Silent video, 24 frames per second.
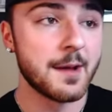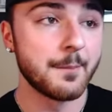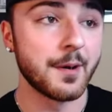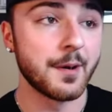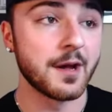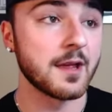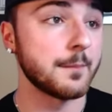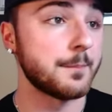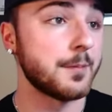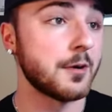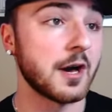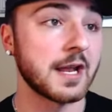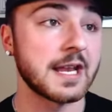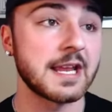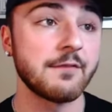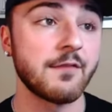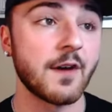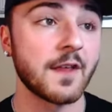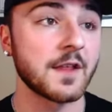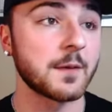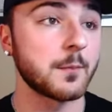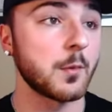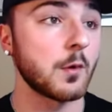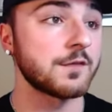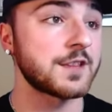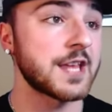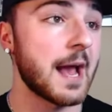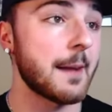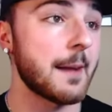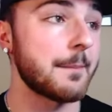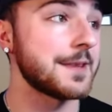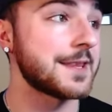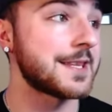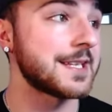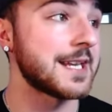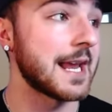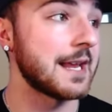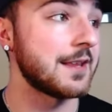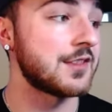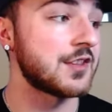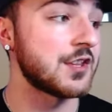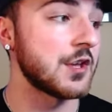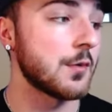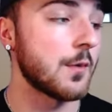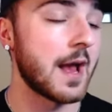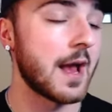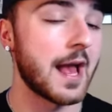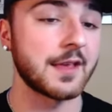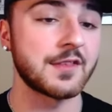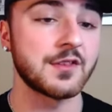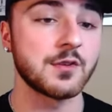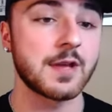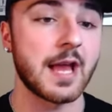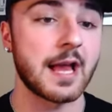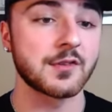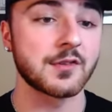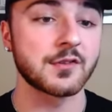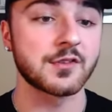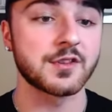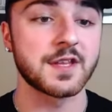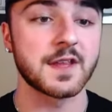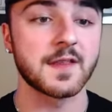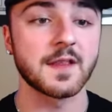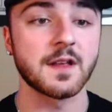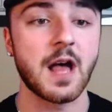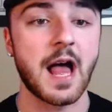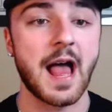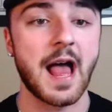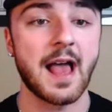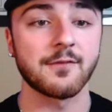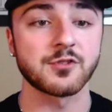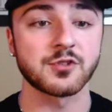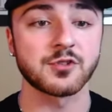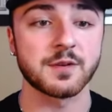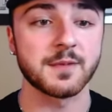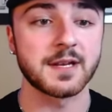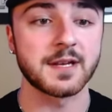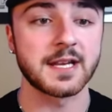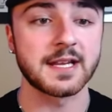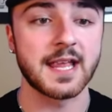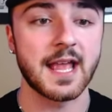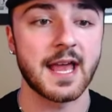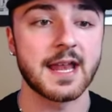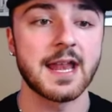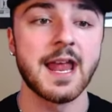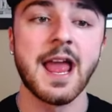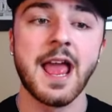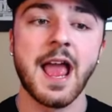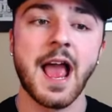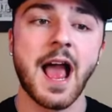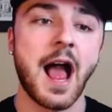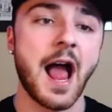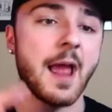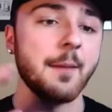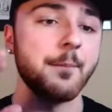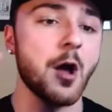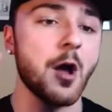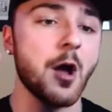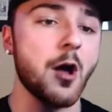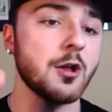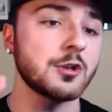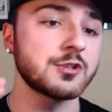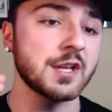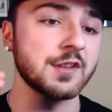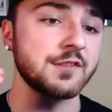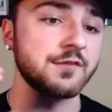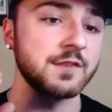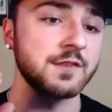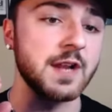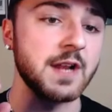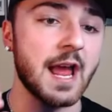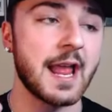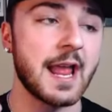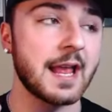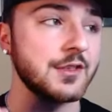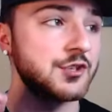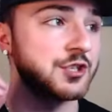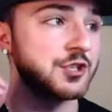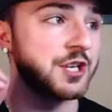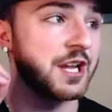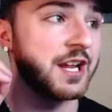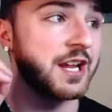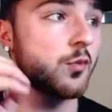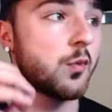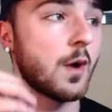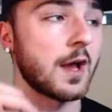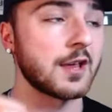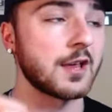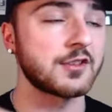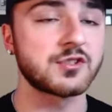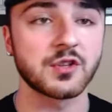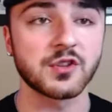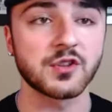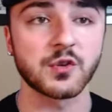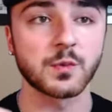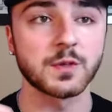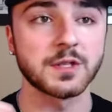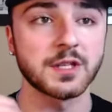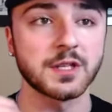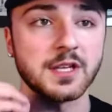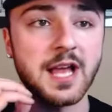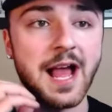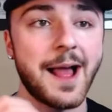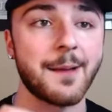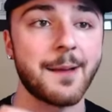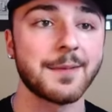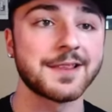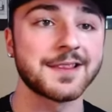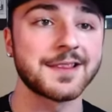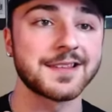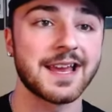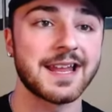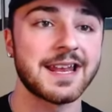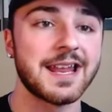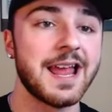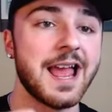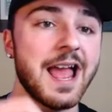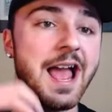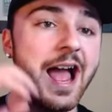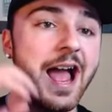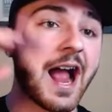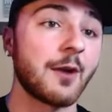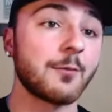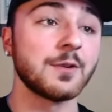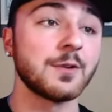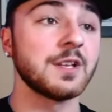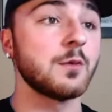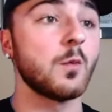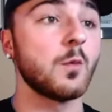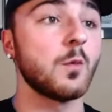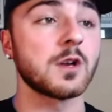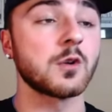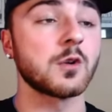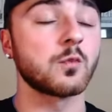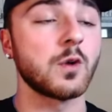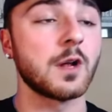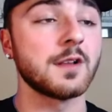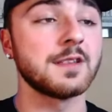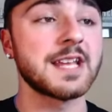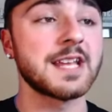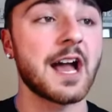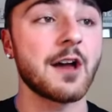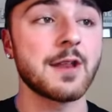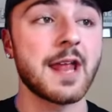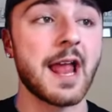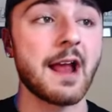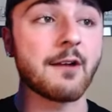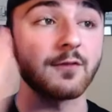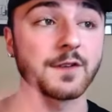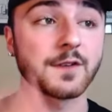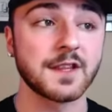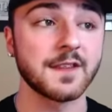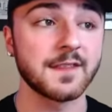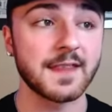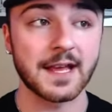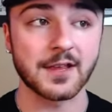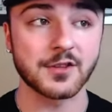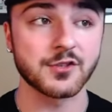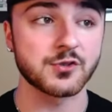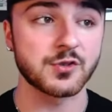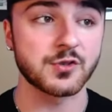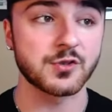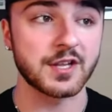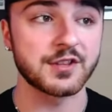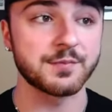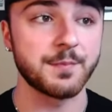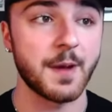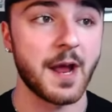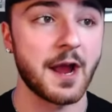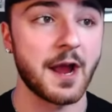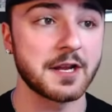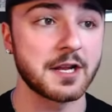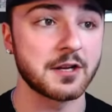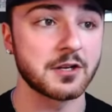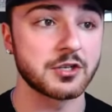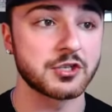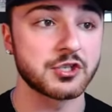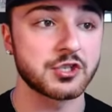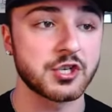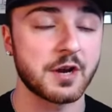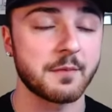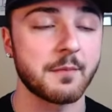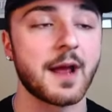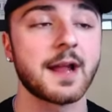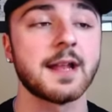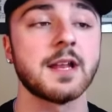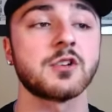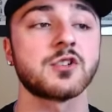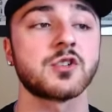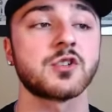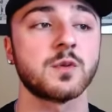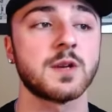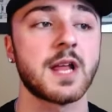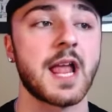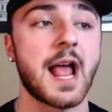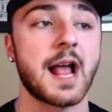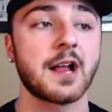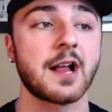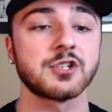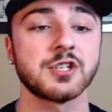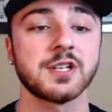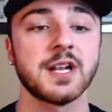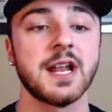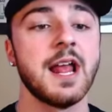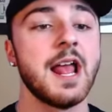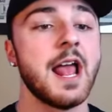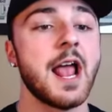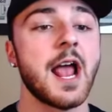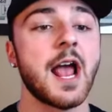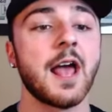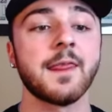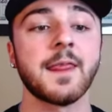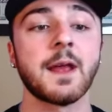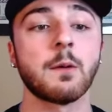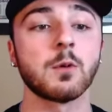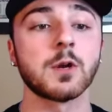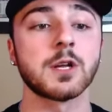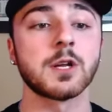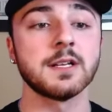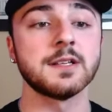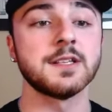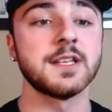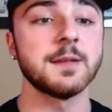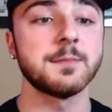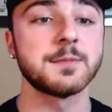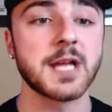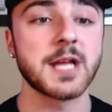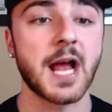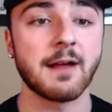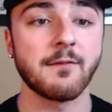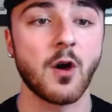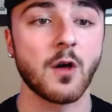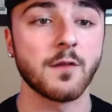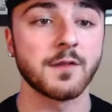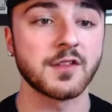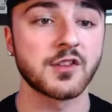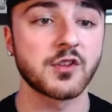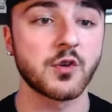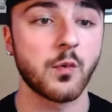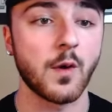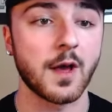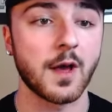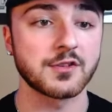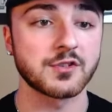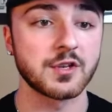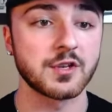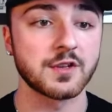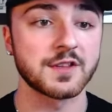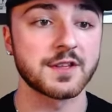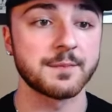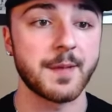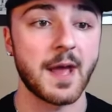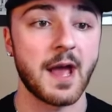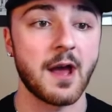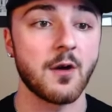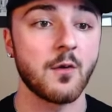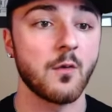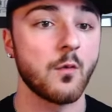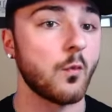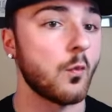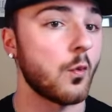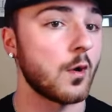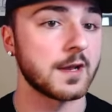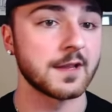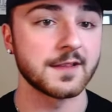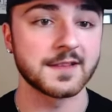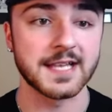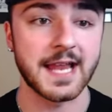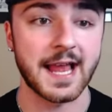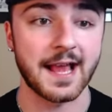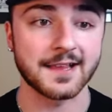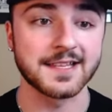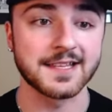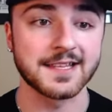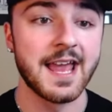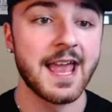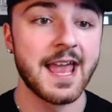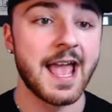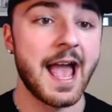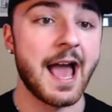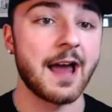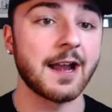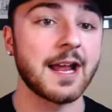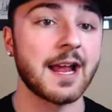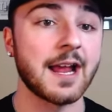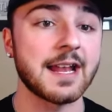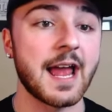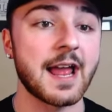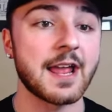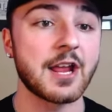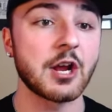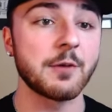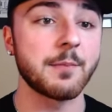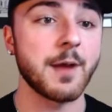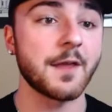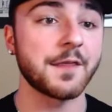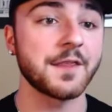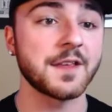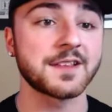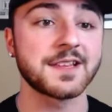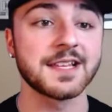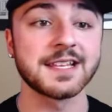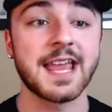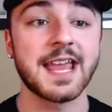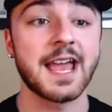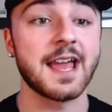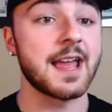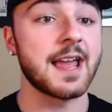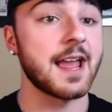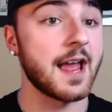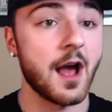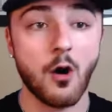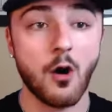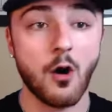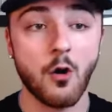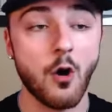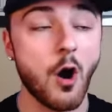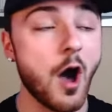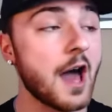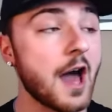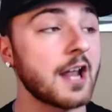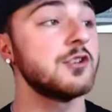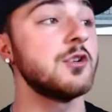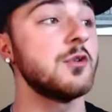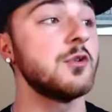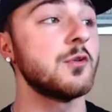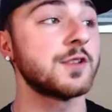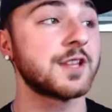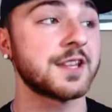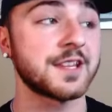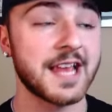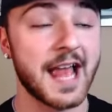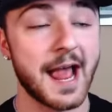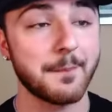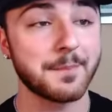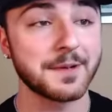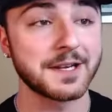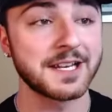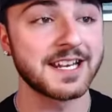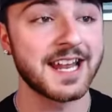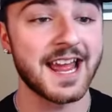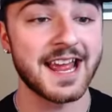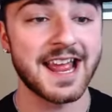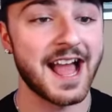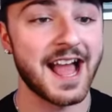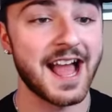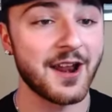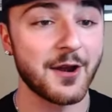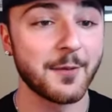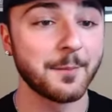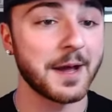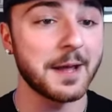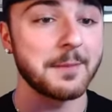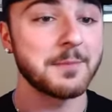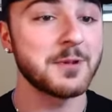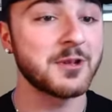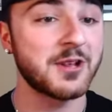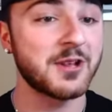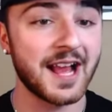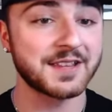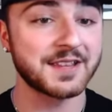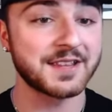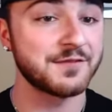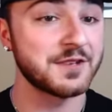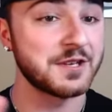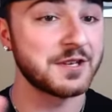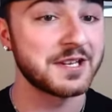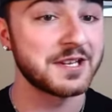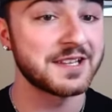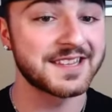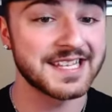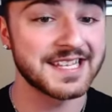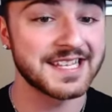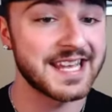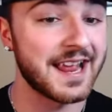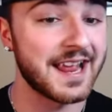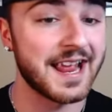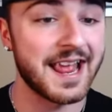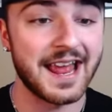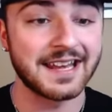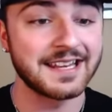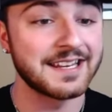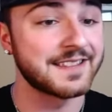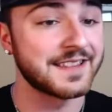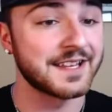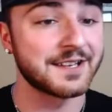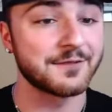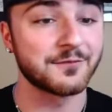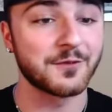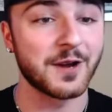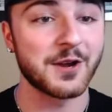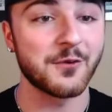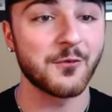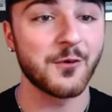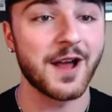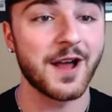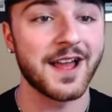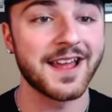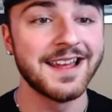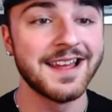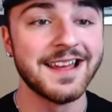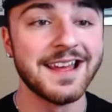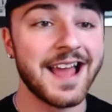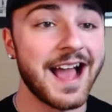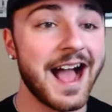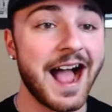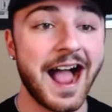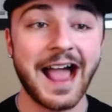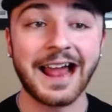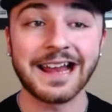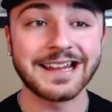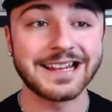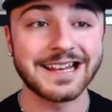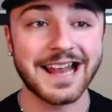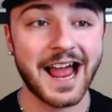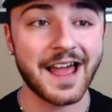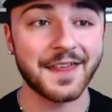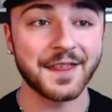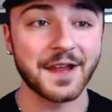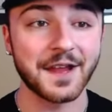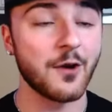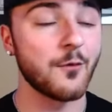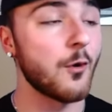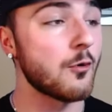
But plenty of other moves happened today too, as you guys are seeing the live stream. And again, I apologize for not answering any questions or really comments yet. I really want to run down everything that's transpired here to share my initial reaction, and then we're going to deep dive all these questions about what is next. How did I not hear about this? Again, a lot of news has happened today. I don't blame you guys if you didn't see anything right away. I didn't either.